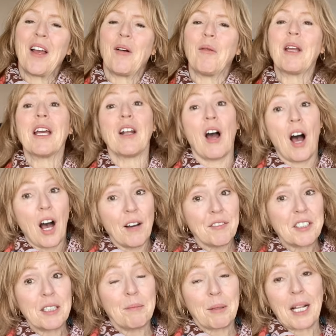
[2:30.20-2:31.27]
We can
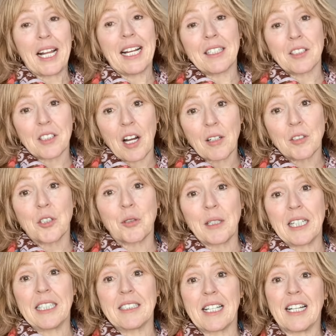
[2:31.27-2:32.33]
often plant our
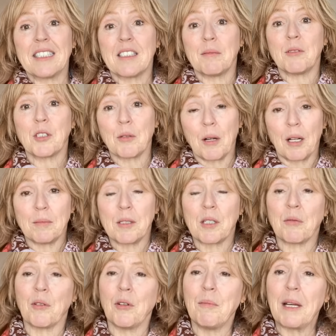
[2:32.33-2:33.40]
trees and some shrubs
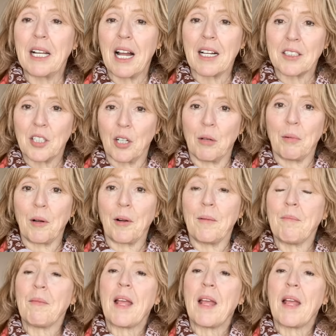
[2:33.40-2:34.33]
through mid October,